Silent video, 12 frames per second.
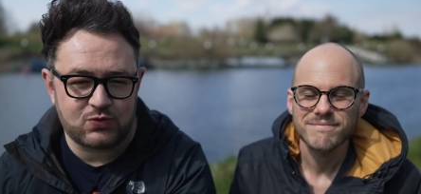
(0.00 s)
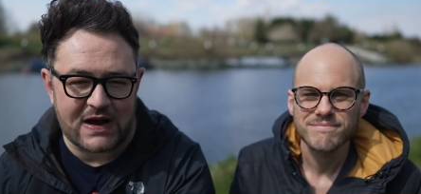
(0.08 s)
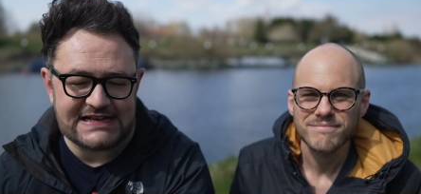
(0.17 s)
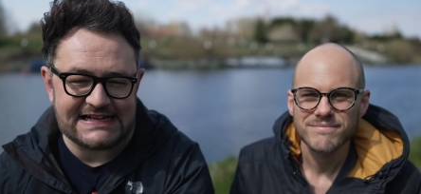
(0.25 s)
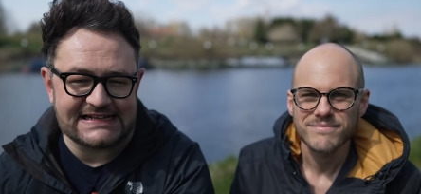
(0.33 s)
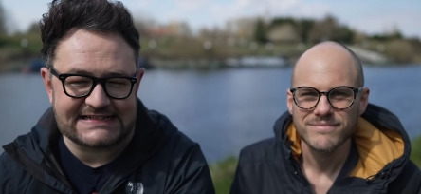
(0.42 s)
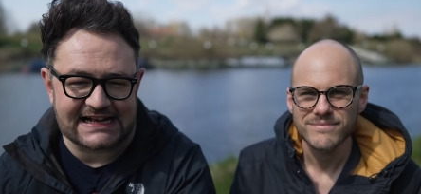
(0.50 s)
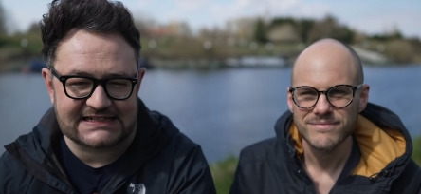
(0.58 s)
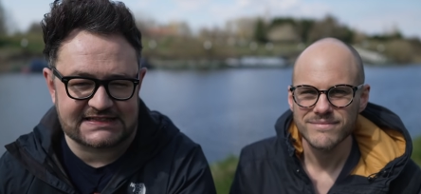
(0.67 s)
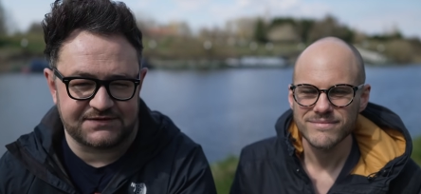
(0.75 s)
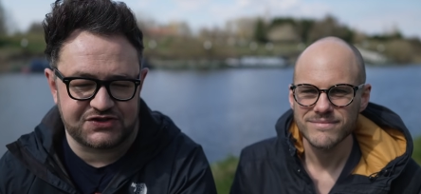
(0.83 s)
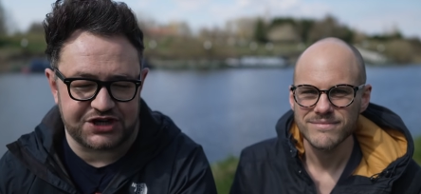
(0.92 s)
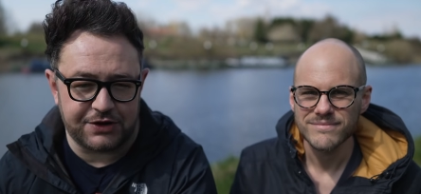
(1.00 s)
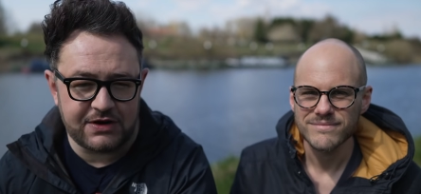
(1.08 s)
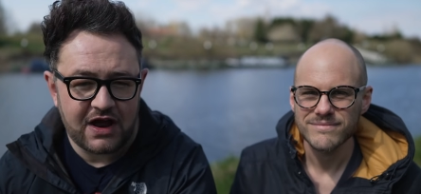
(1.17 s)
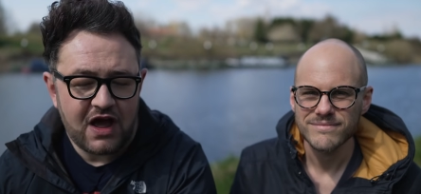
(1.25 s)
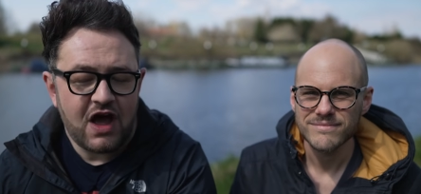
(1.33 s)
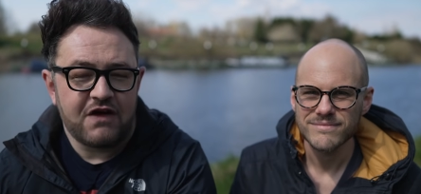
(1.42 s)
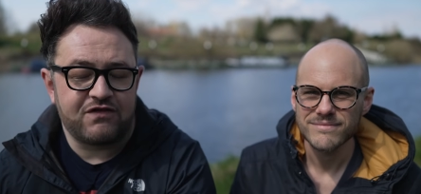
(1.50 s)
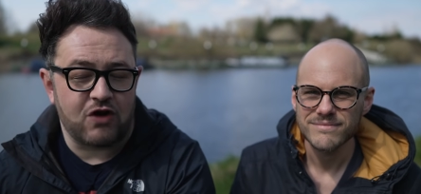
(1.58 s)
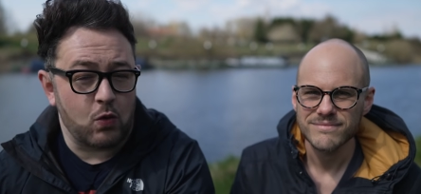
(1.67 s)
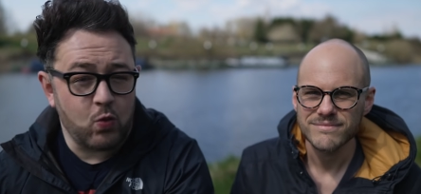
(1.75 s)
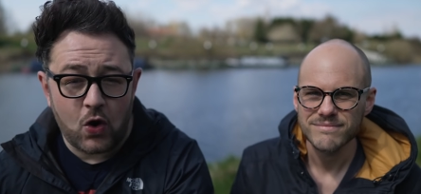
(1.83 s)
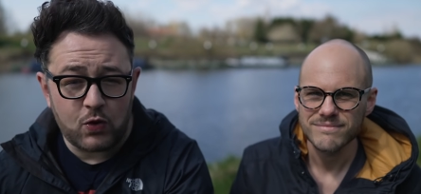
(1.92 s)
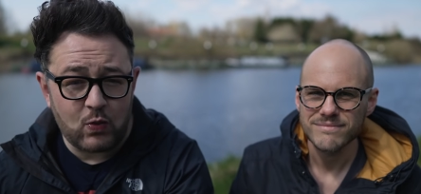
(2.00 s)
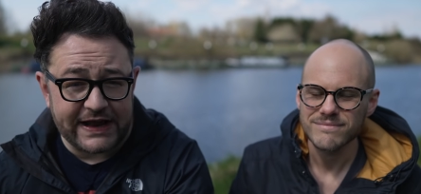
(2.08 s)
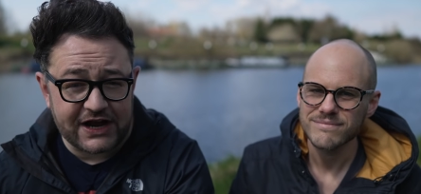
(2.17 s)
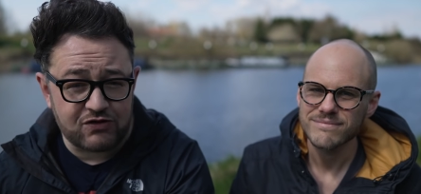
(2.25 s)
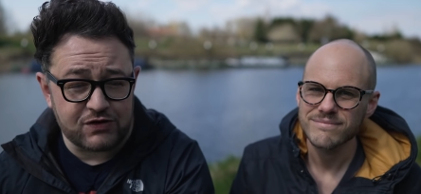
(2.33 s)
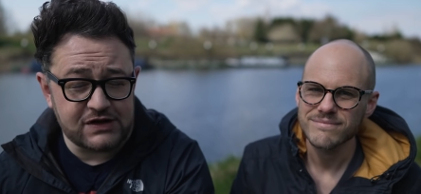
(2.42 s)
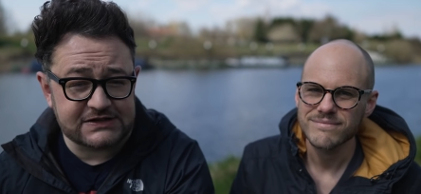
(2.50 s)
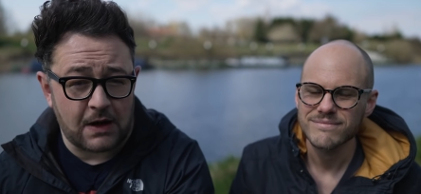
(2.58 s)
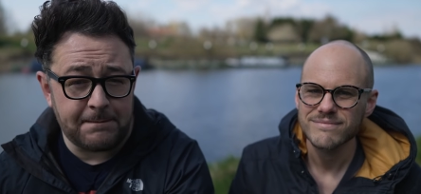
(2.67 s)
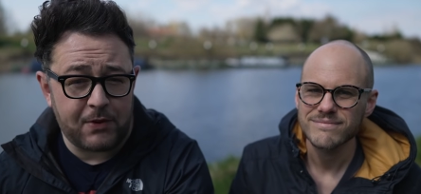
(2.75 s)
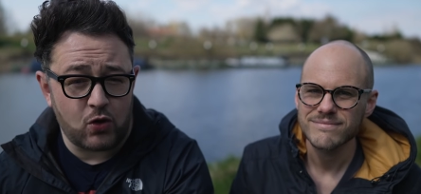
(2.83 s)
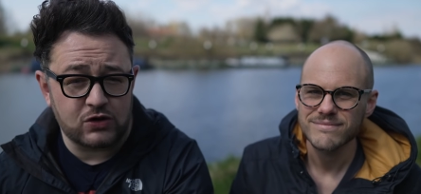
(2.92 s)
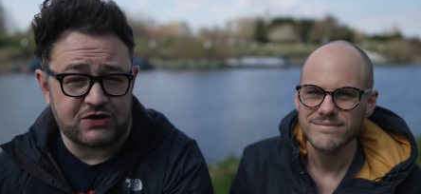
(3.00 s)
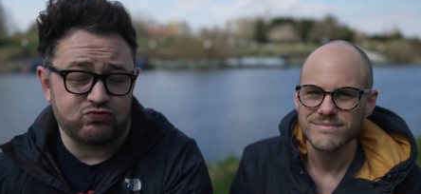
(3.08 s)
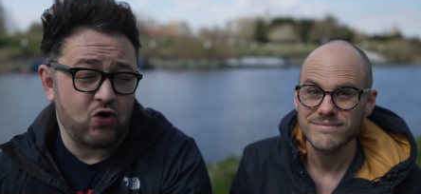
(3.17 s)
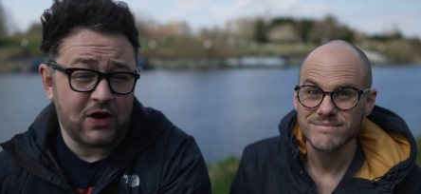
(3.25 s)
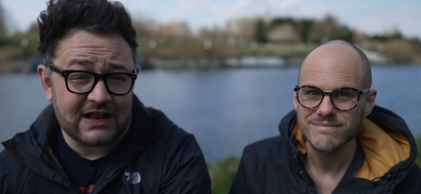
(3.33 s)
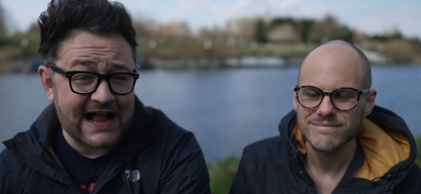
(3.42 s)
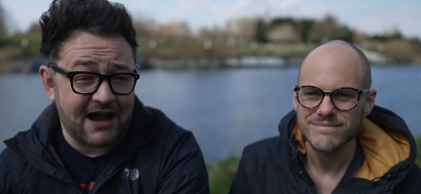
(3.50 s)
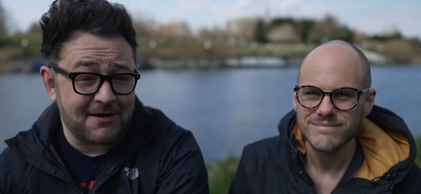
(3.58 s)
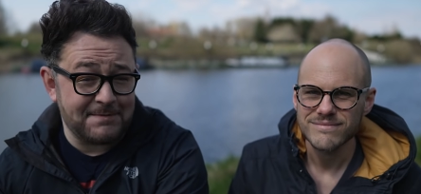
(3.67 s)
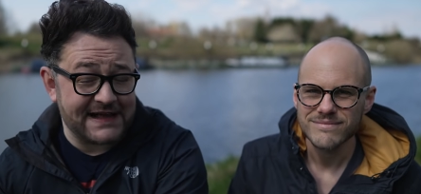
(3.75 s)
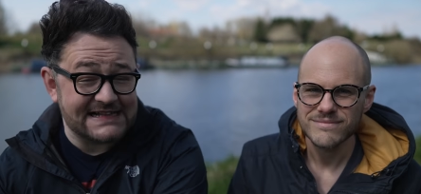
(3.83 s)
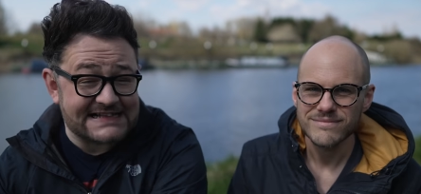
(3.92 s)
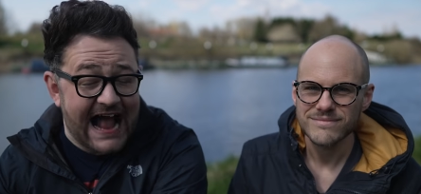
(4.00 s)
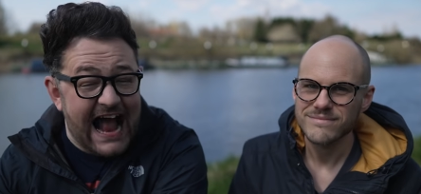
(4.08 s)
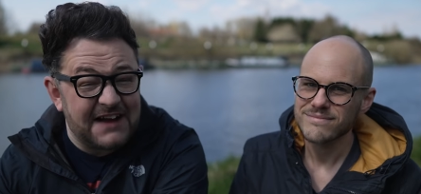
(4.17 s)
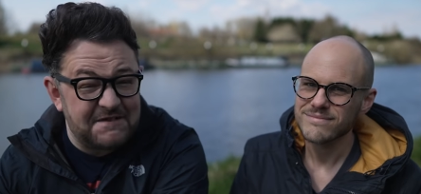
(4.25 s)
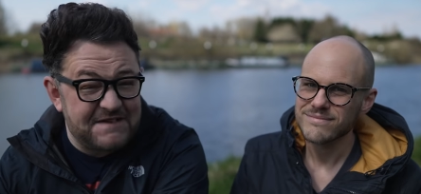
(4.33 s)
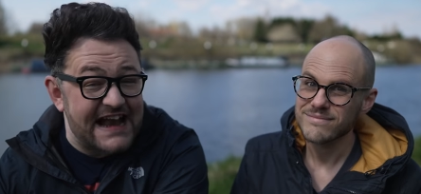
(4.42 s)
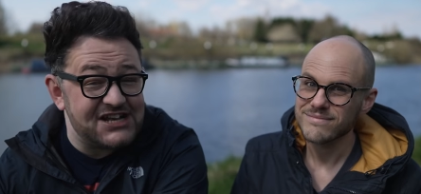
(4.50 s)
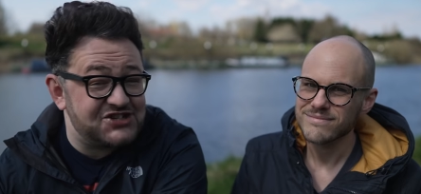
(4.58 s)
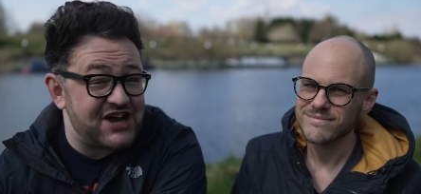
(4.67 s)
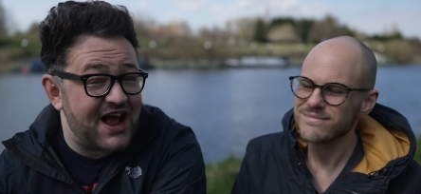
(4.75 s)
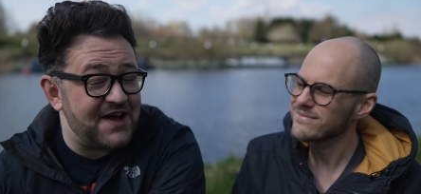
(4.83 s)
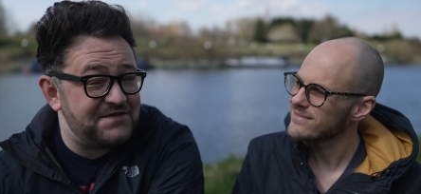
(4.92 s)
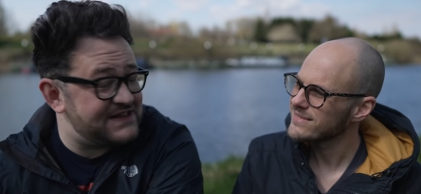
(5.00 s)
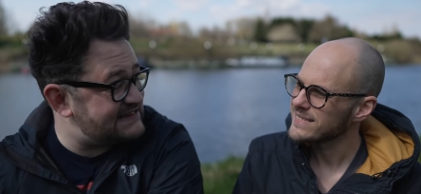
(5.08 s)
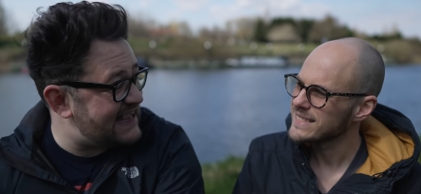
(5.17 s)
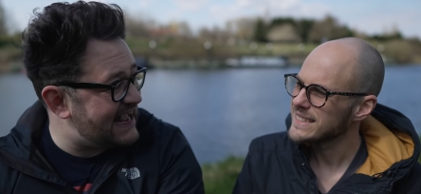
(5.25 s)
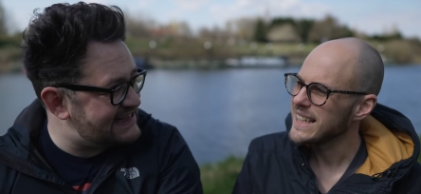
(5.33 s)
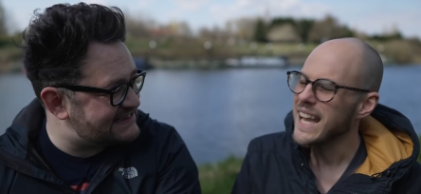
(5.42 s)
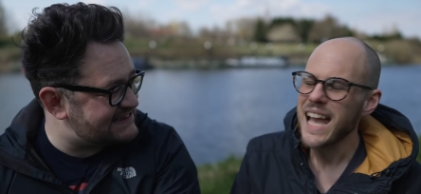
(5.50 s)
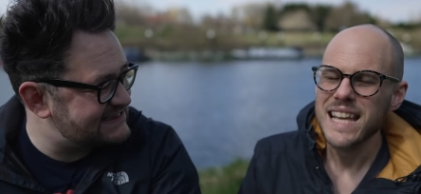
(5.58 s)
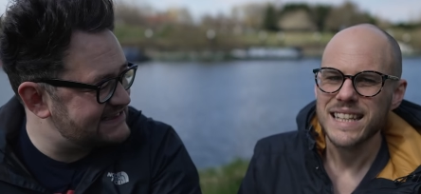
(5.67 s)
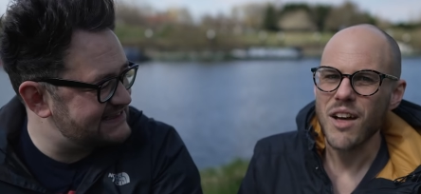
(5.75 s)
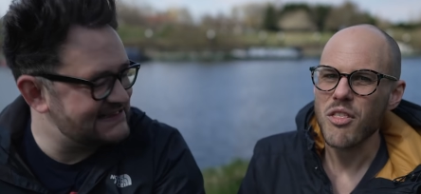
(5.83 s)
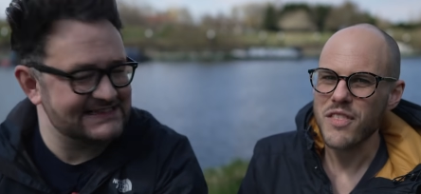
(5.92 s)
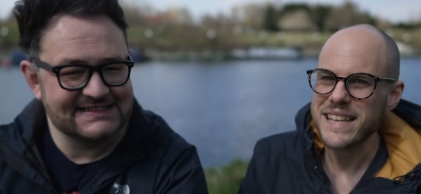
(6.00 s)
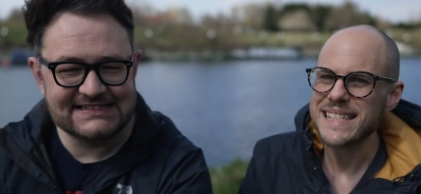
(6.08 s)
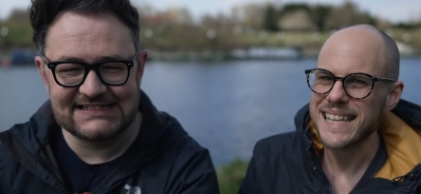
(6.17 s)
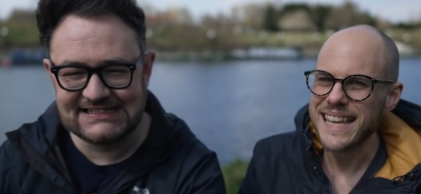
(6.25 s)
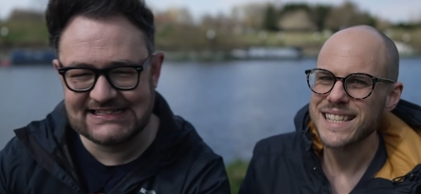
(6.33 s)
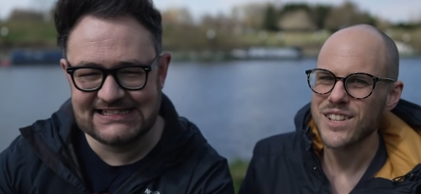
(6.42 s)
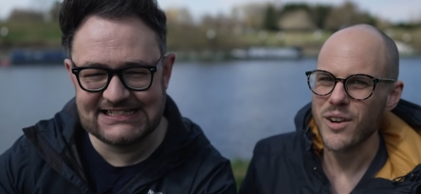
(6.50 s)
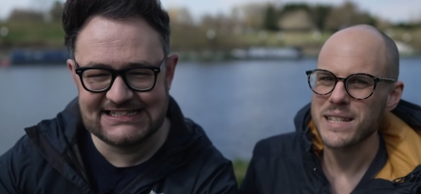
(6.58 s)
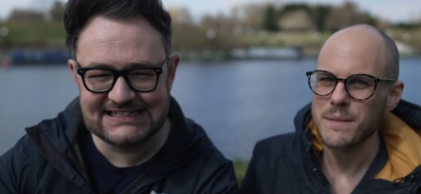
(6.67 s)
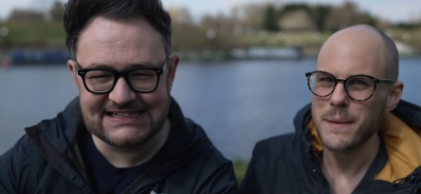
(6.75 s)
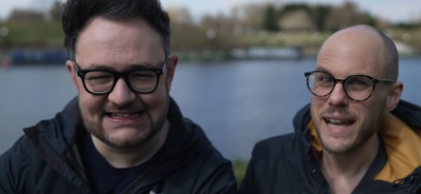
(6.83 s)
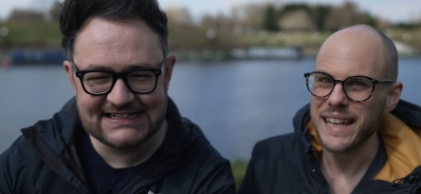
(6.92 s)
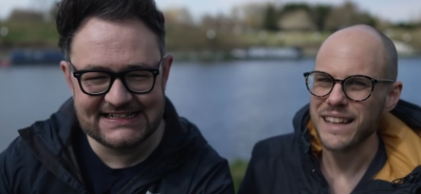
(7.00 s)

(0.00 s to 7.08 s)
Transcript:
Speaker 1: 26th of June for a one week cruise on board Royal Caribbean's Adventure of the Seas. Now
Speaker 2: this is going to be an